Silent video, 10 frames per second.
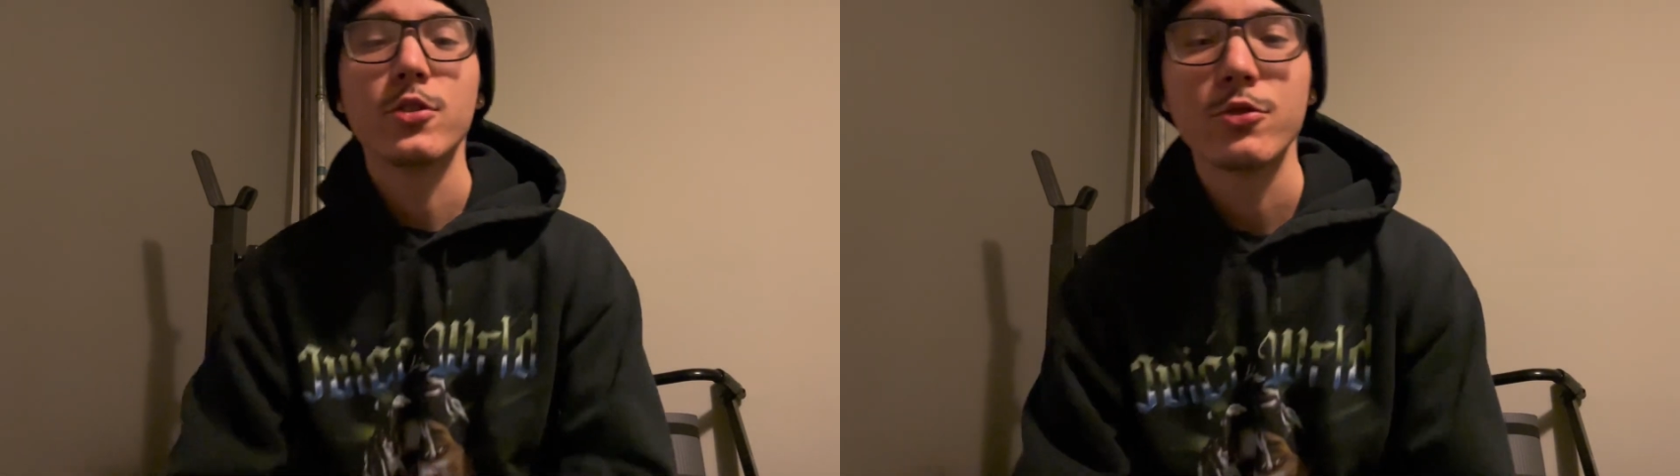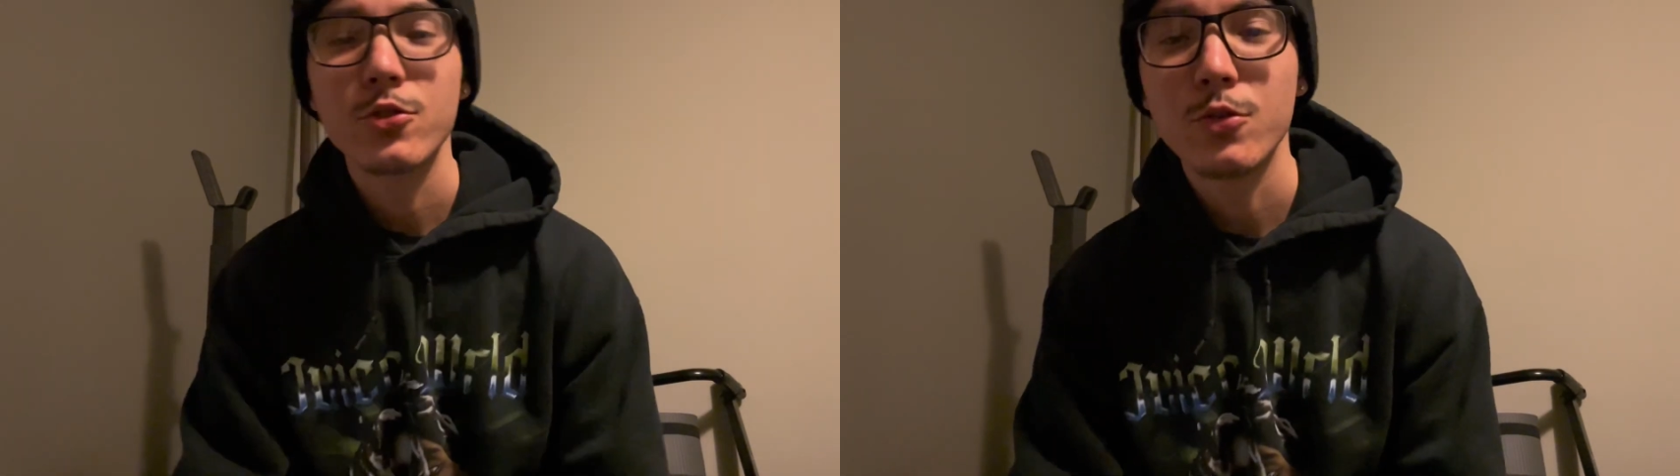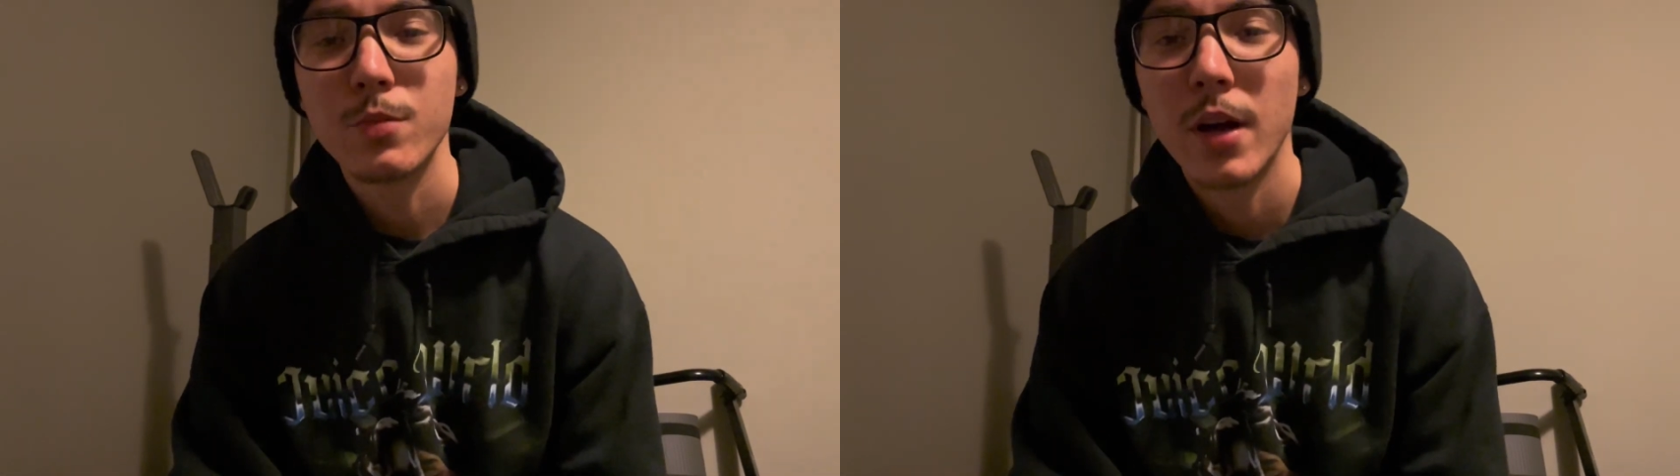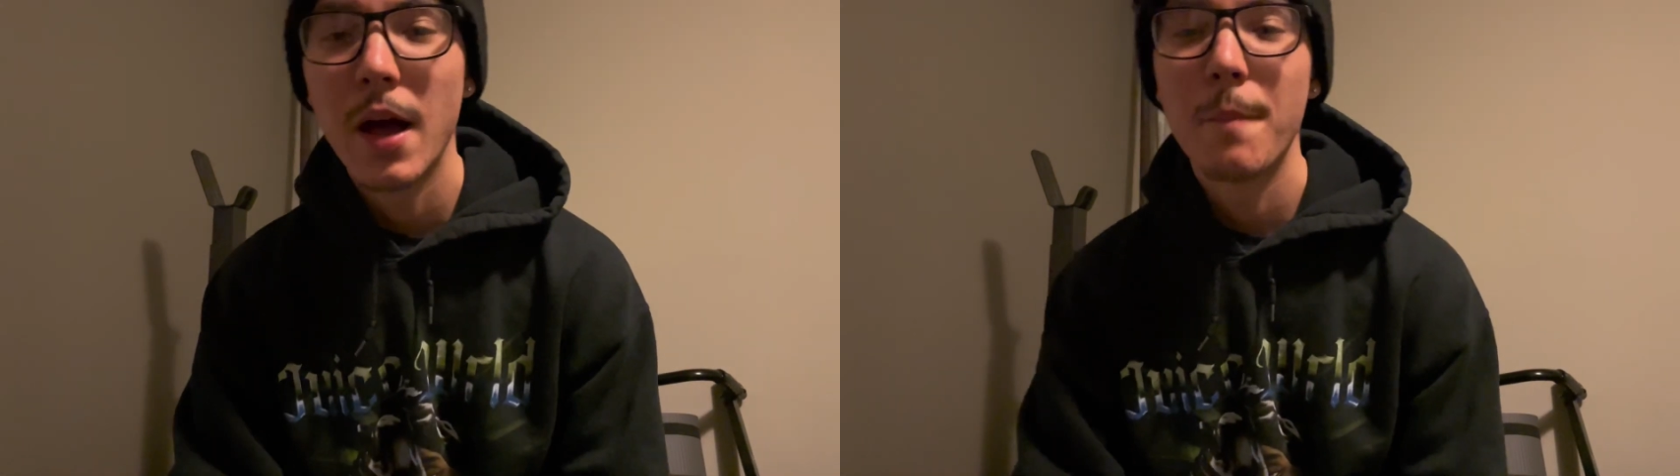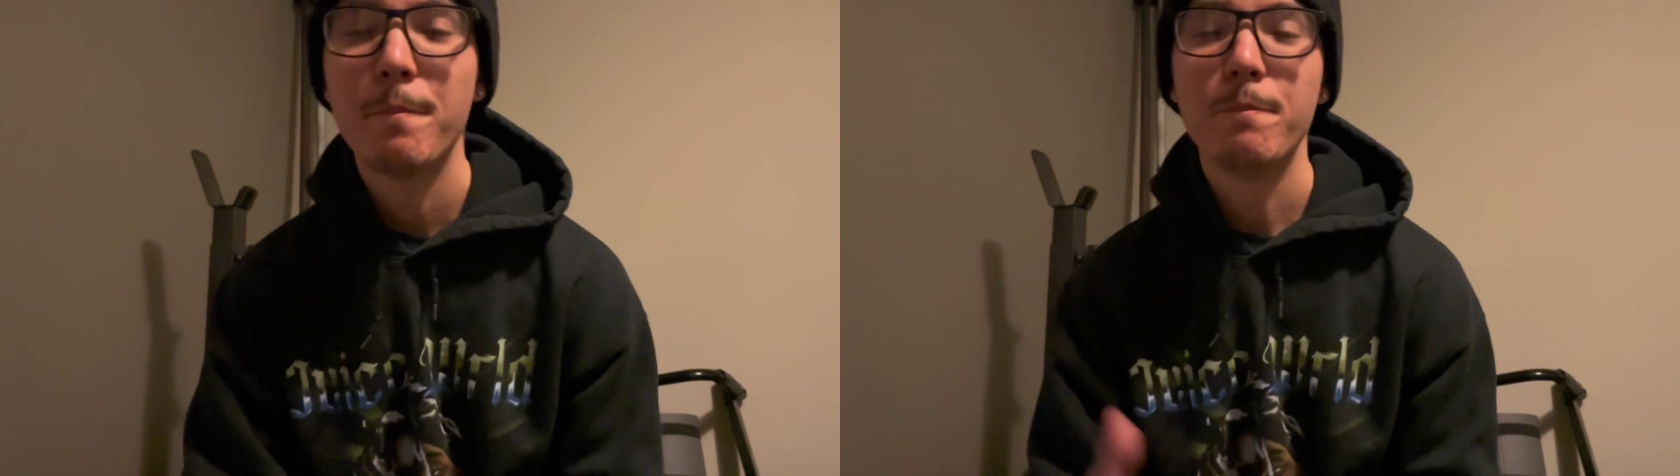YouTube?
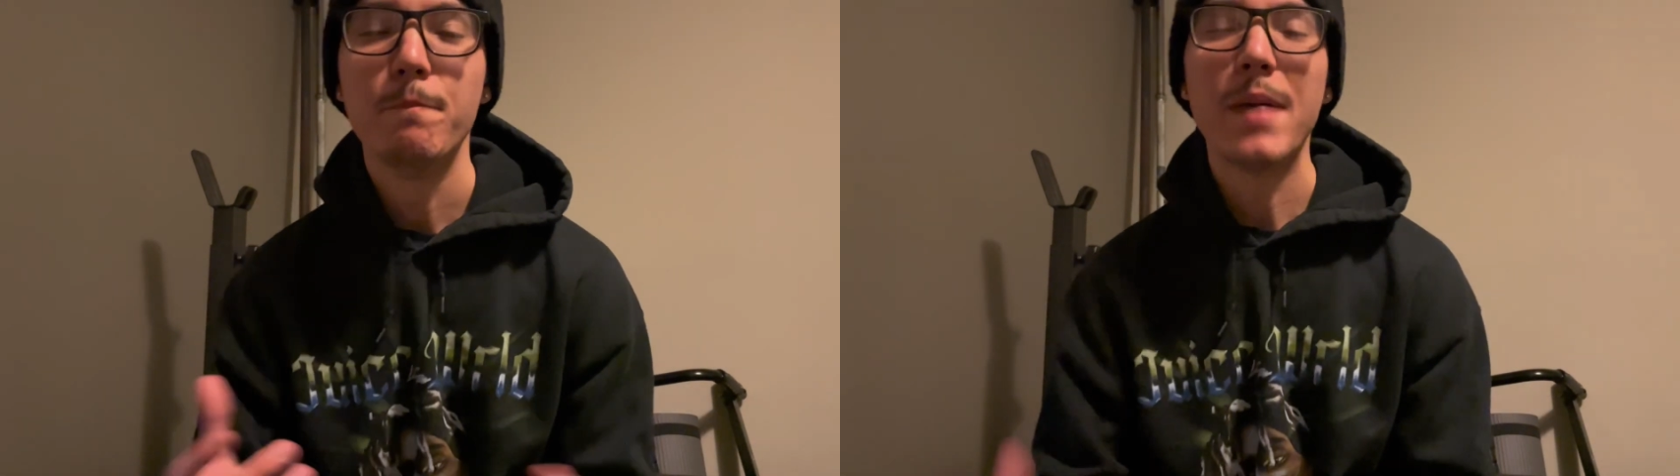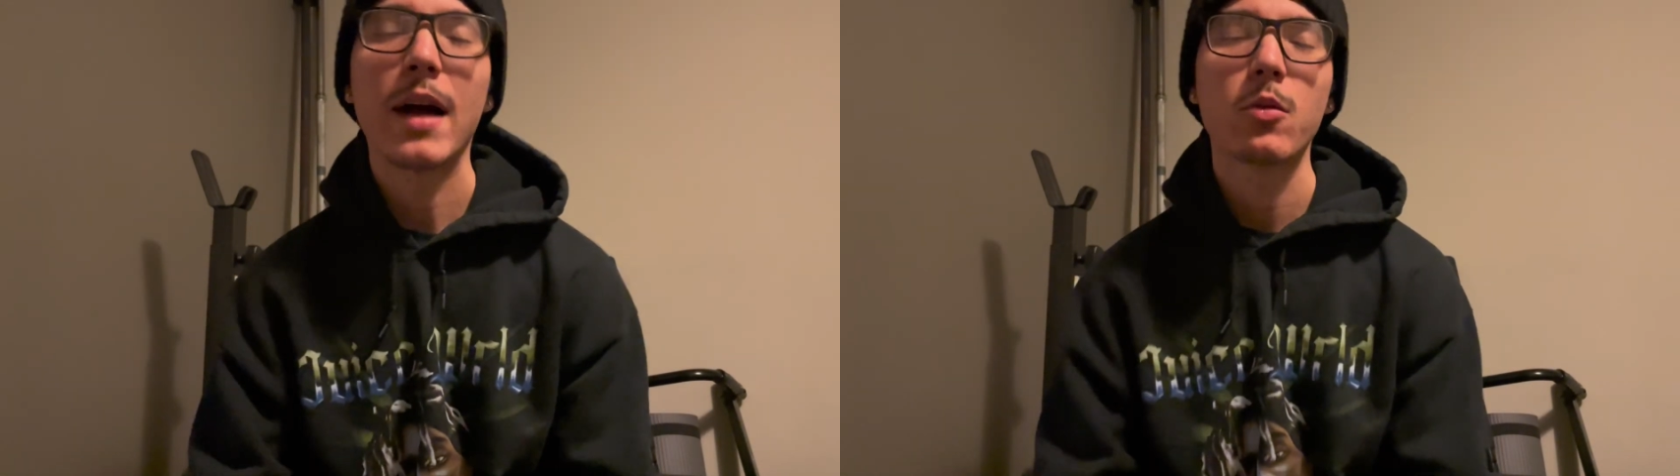Back with